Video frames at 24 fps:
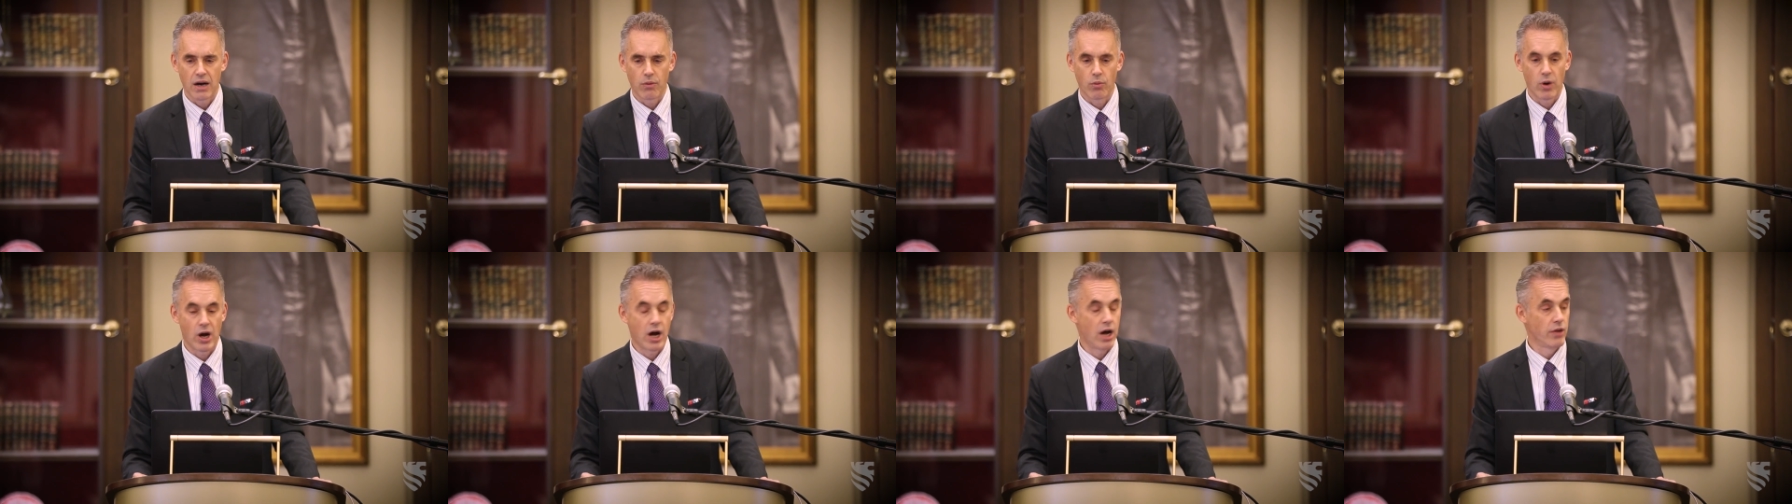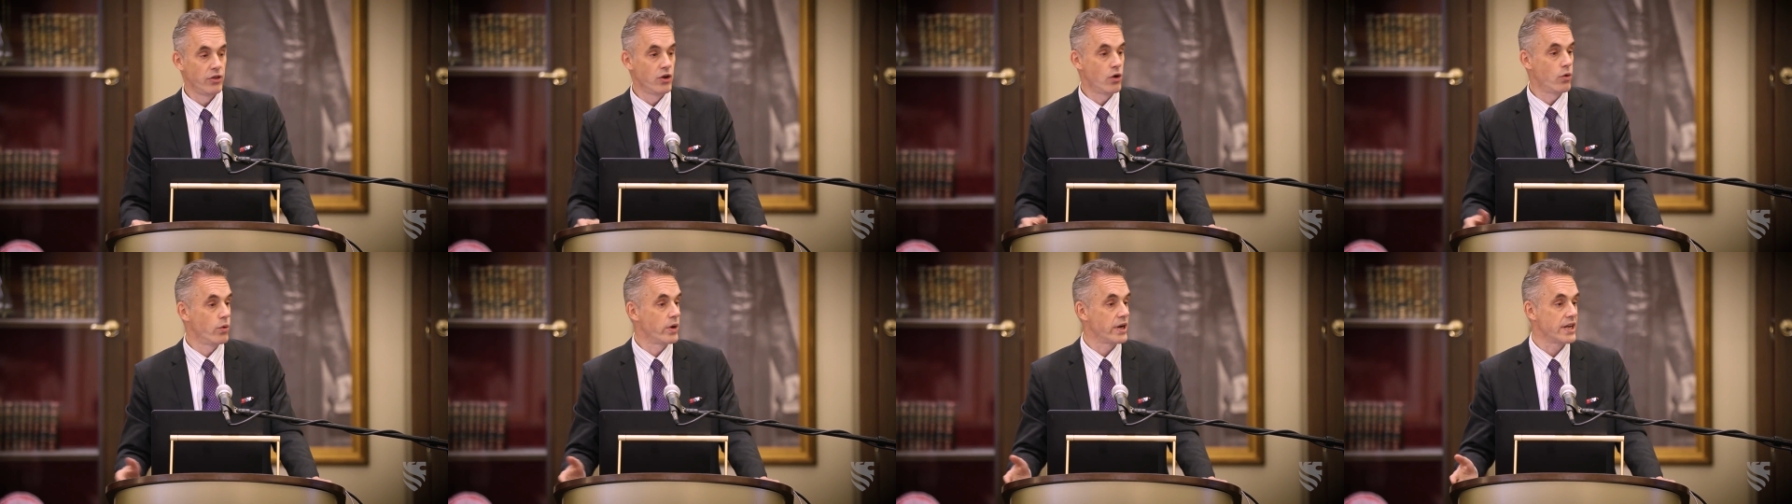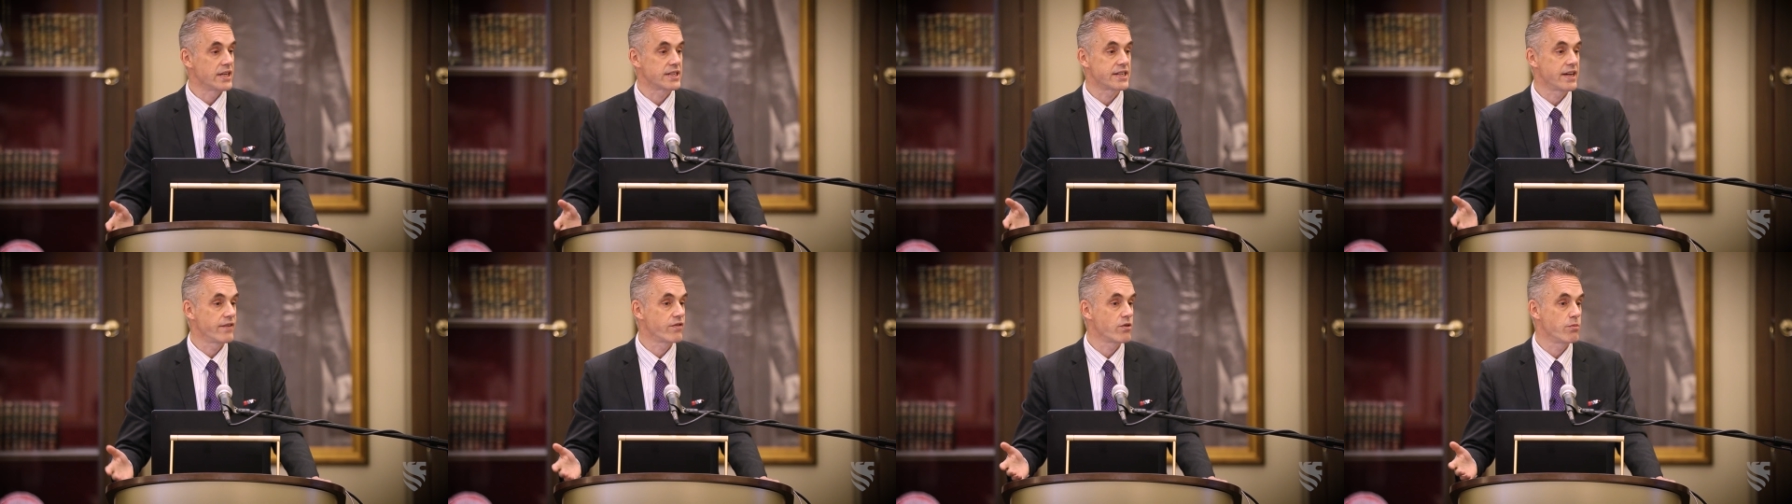well, no
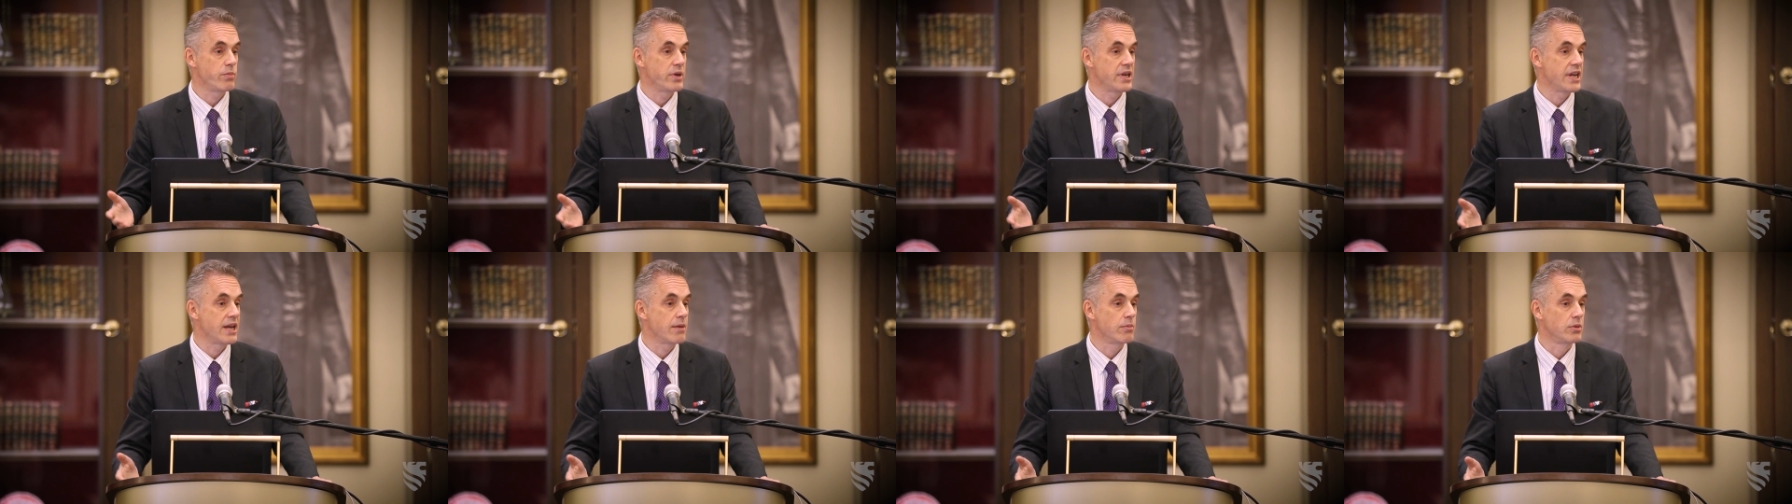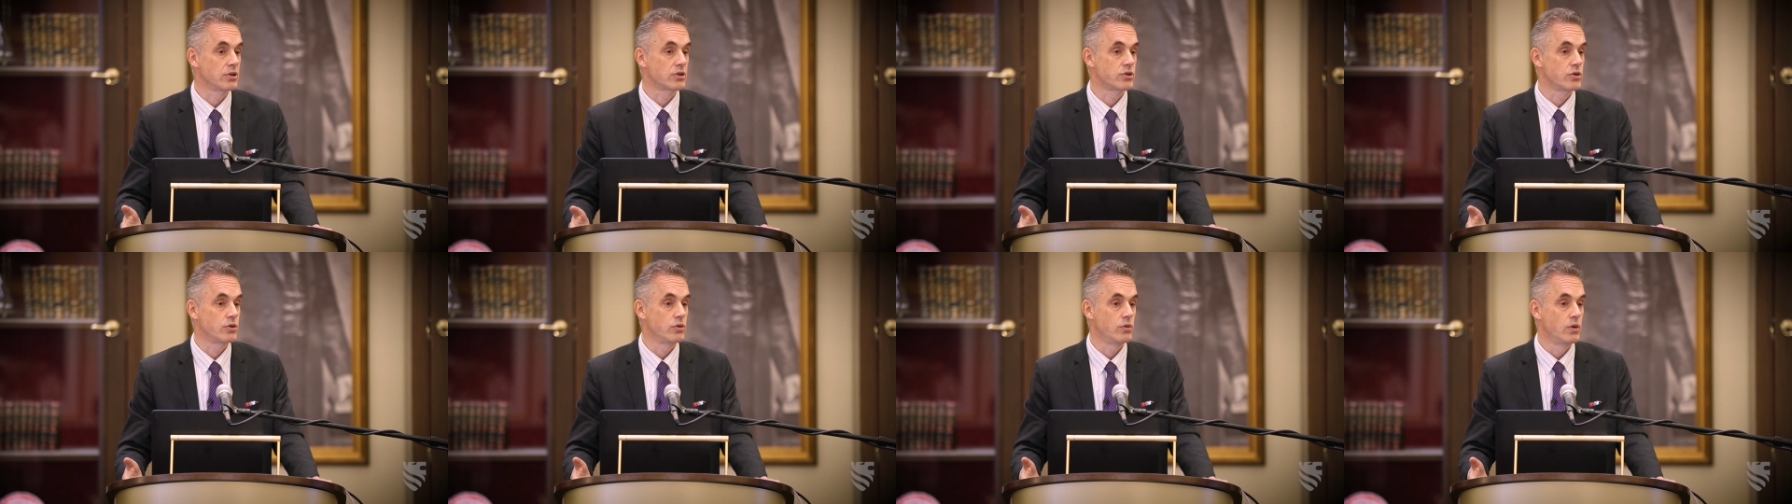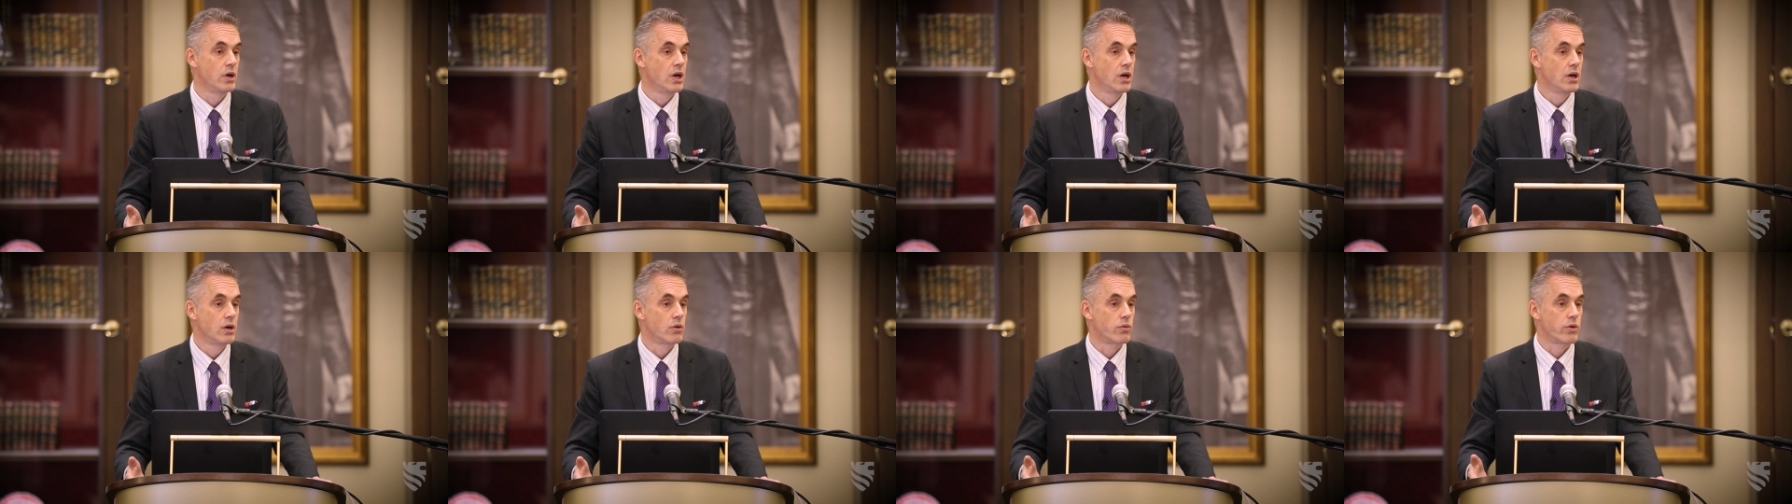one has ever been able
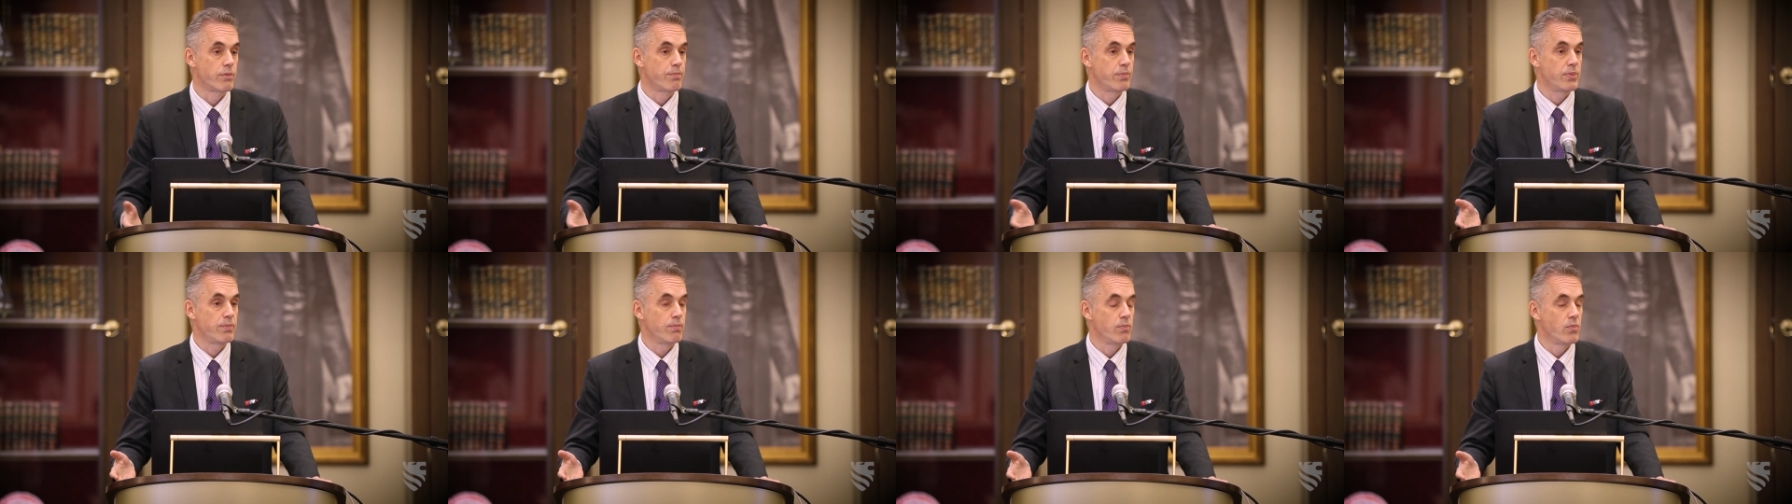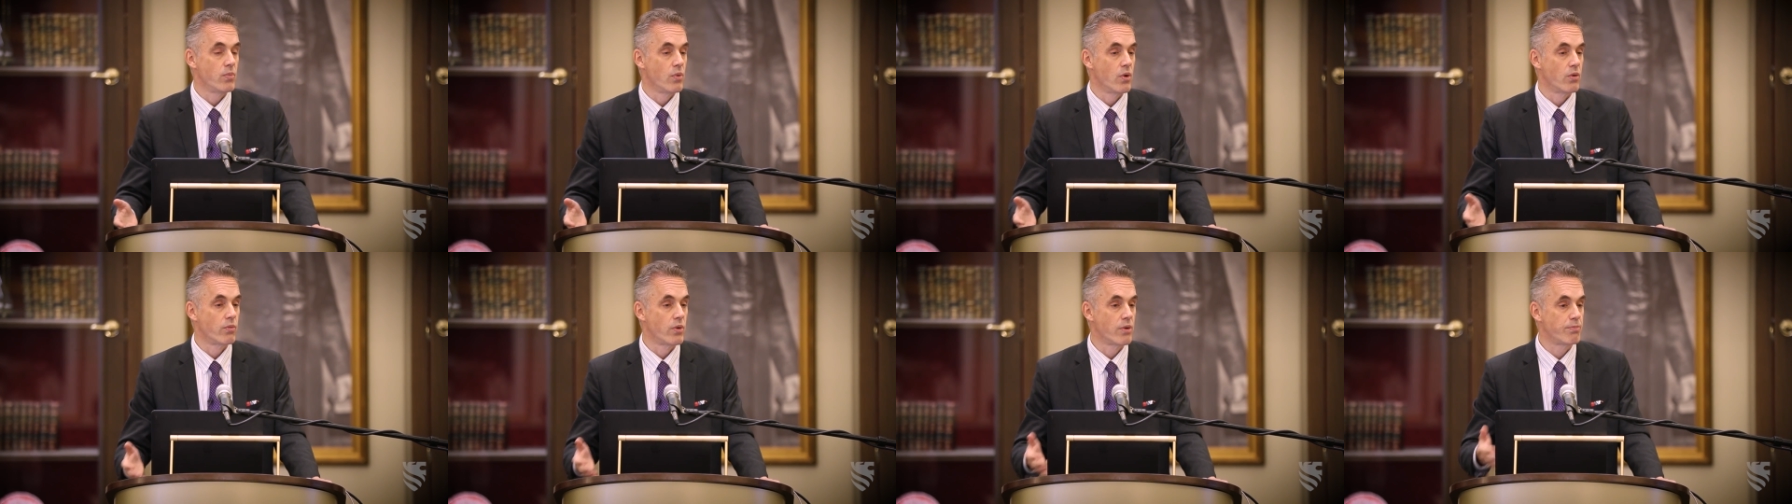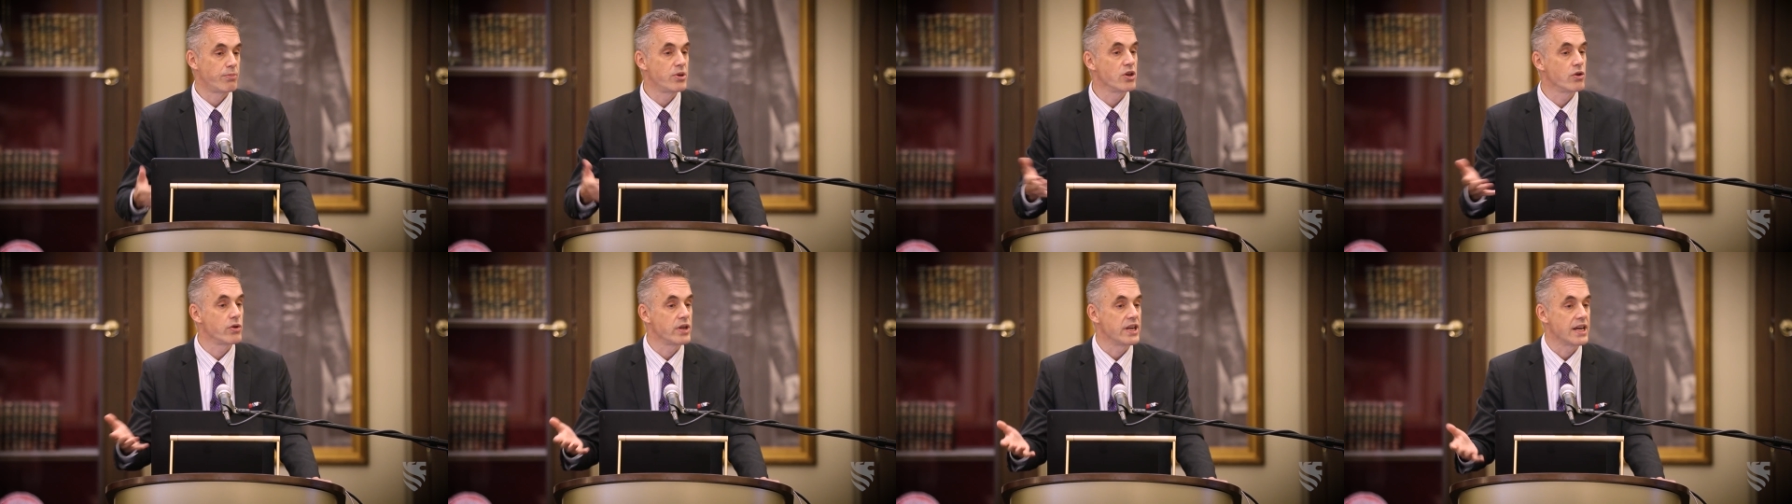to
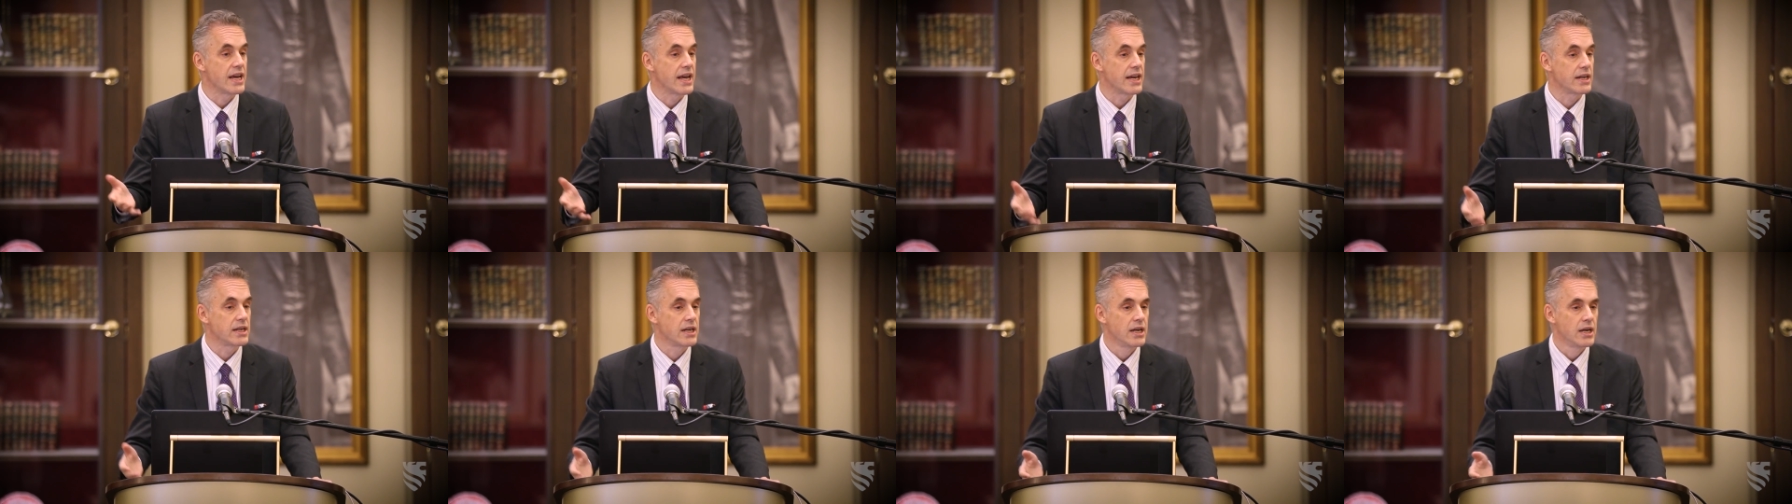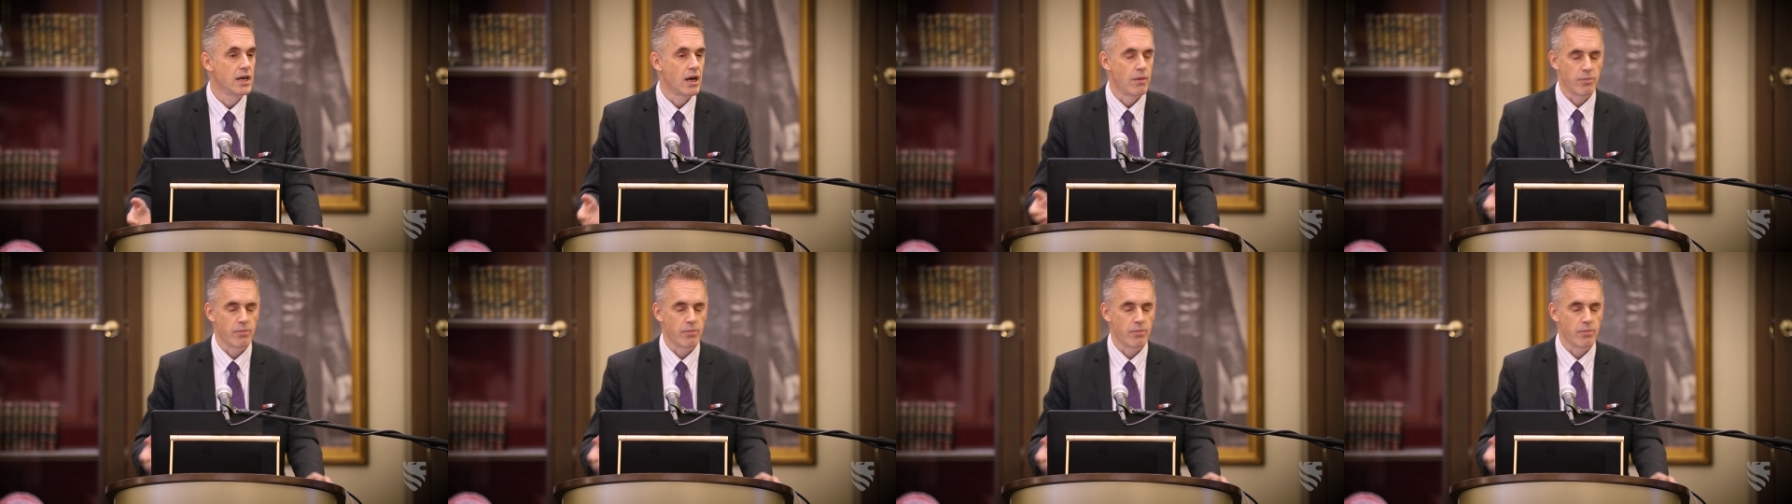repudiate.